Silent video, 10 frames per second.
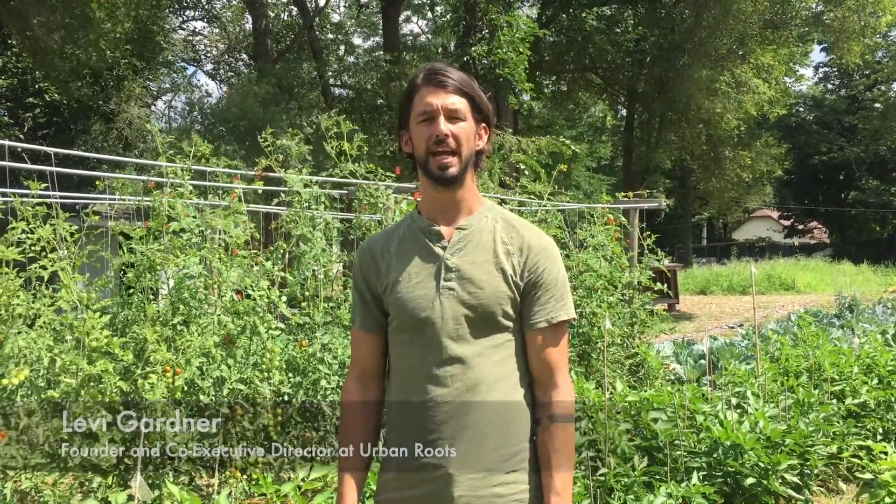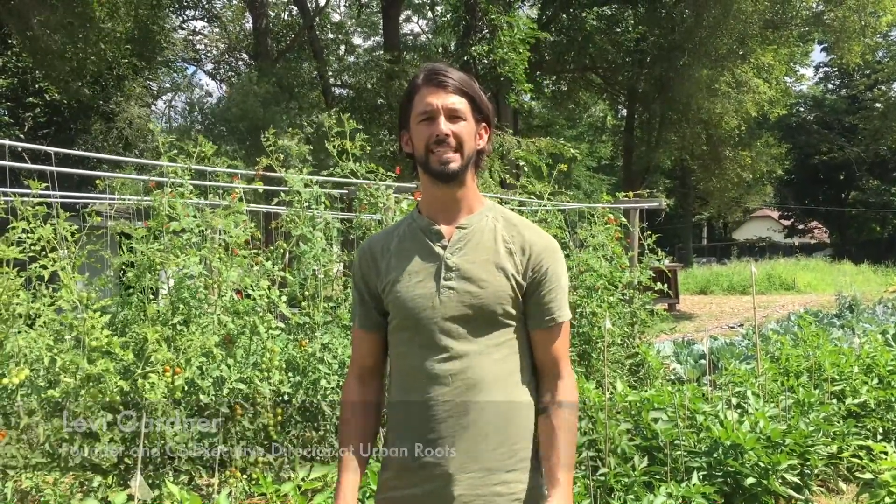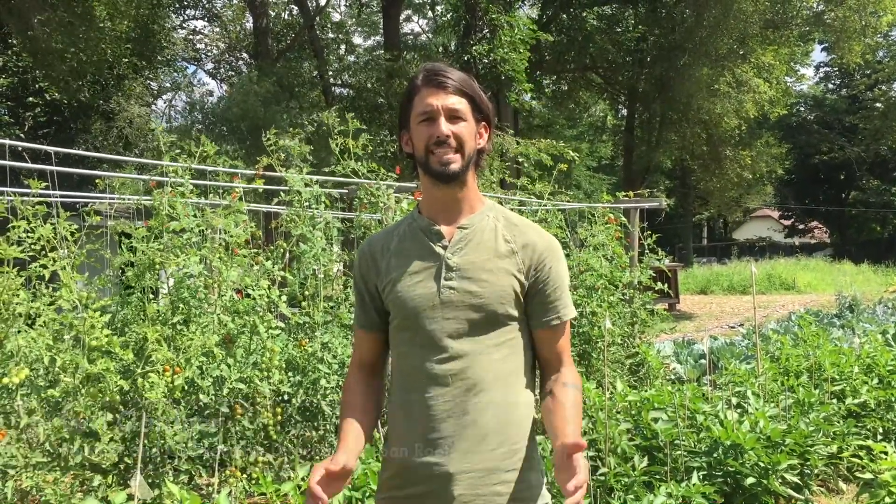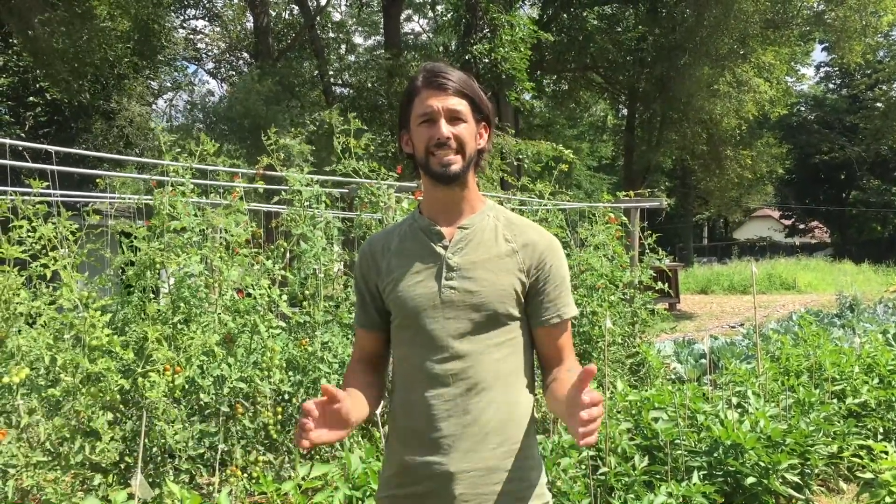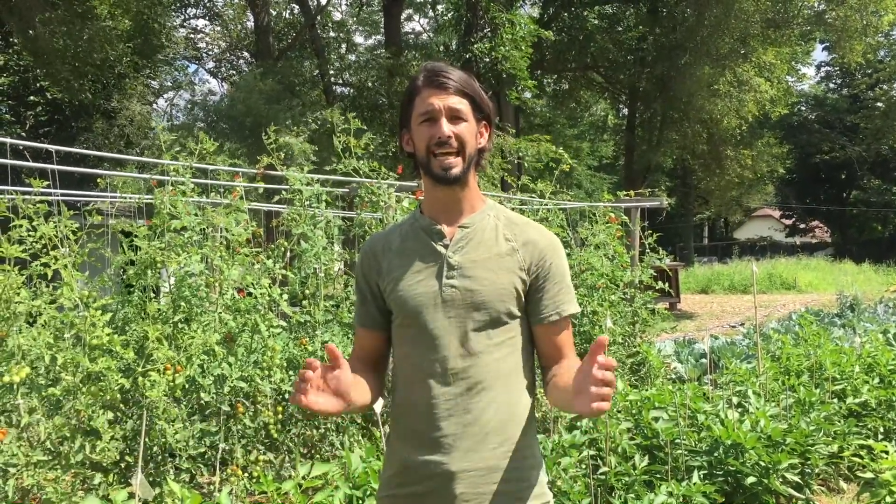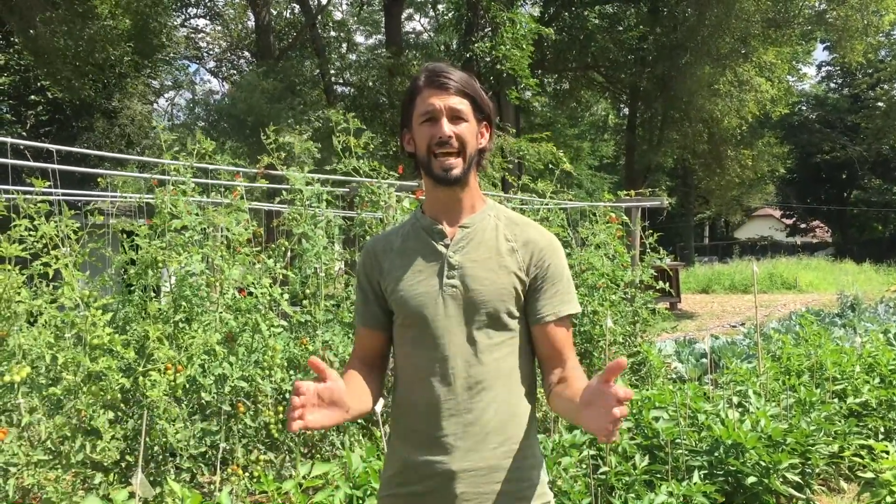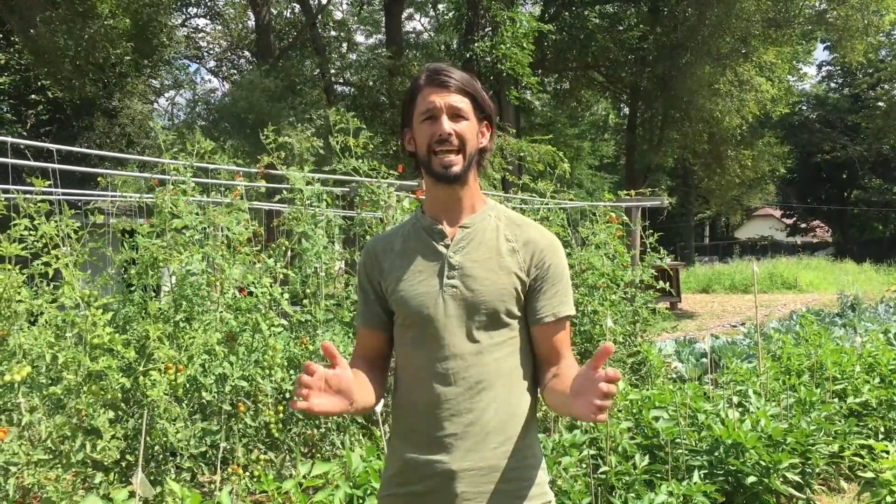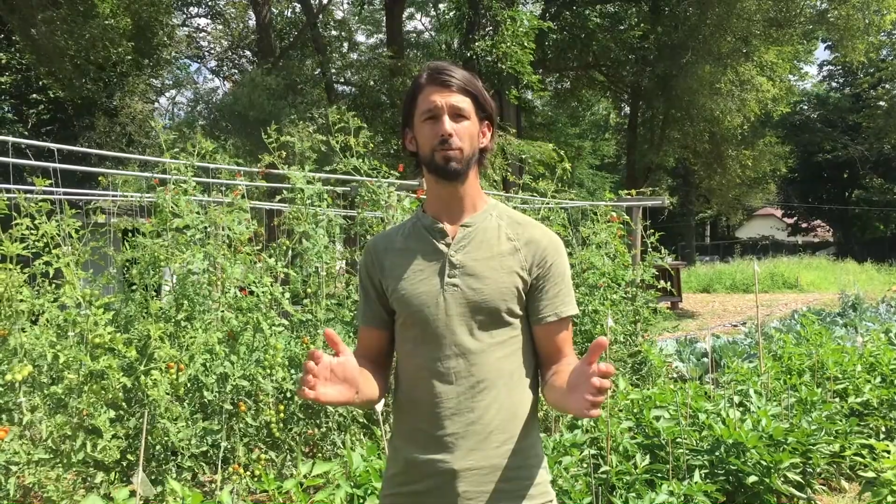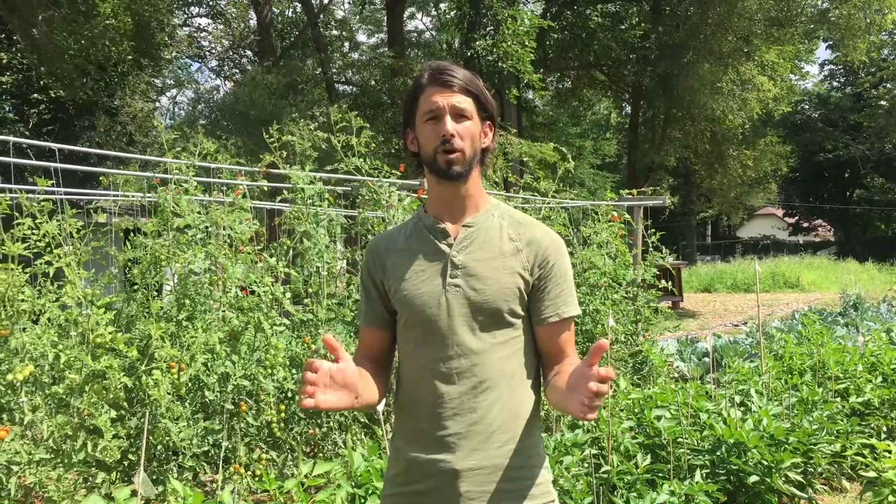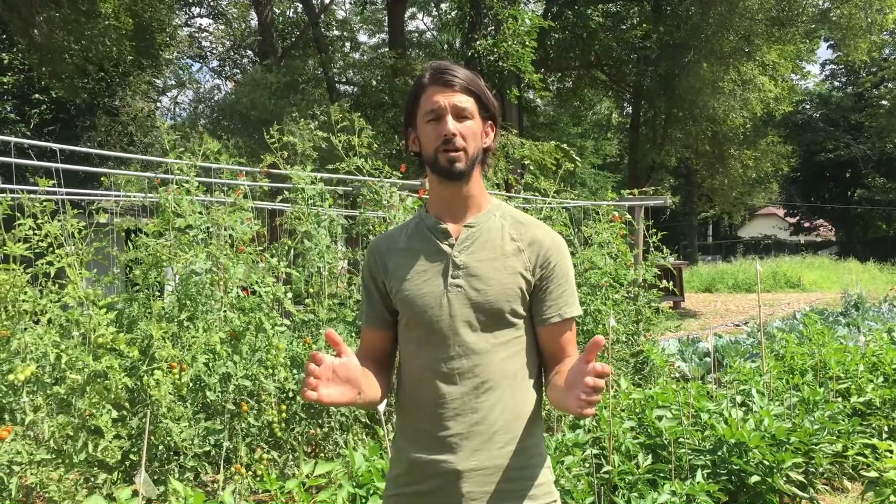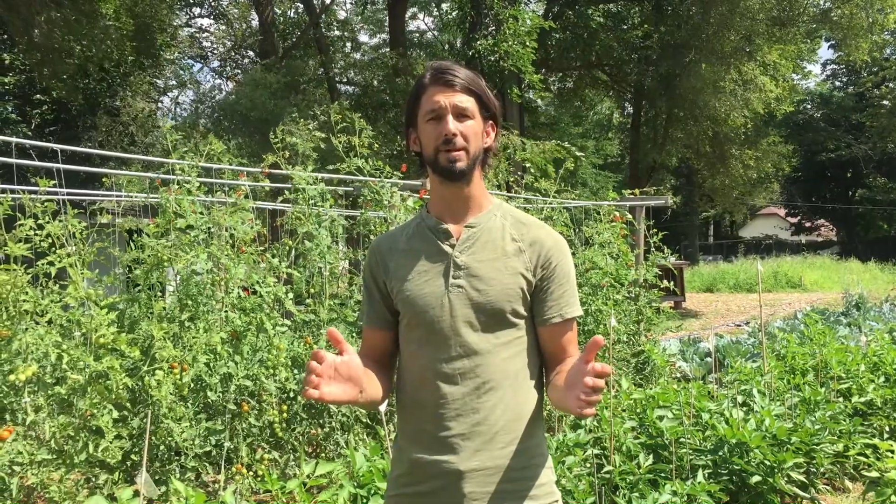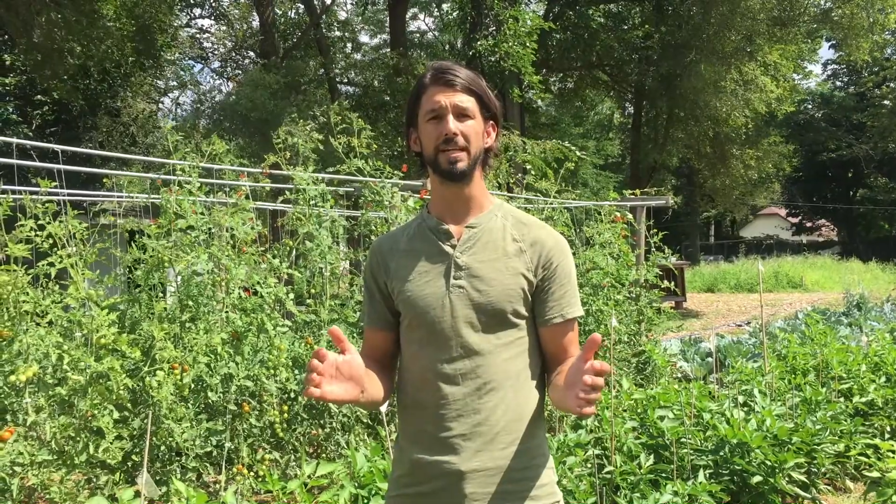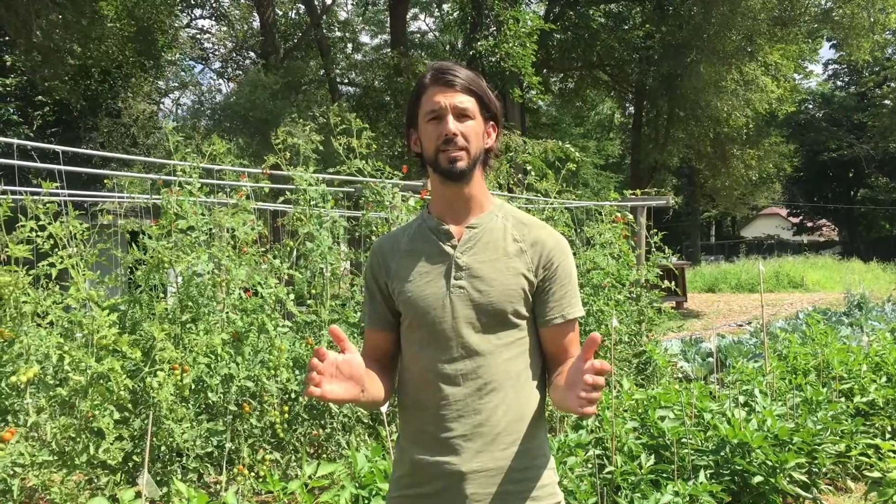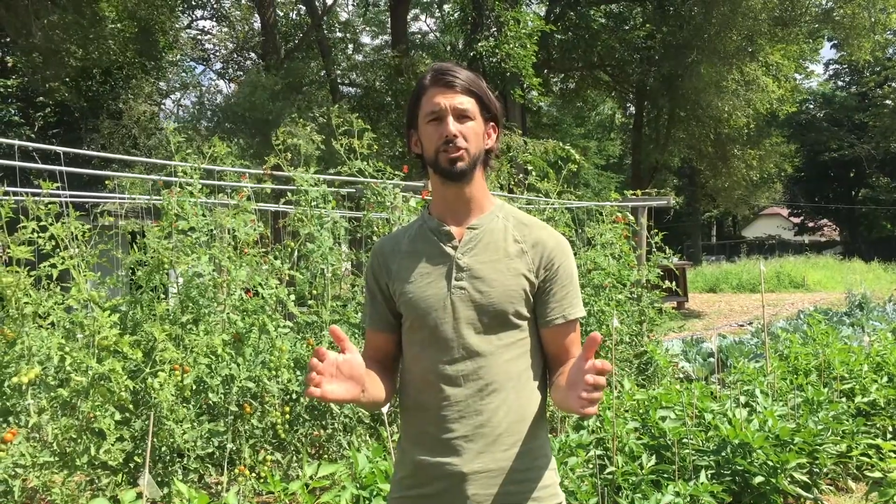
Today we're going to be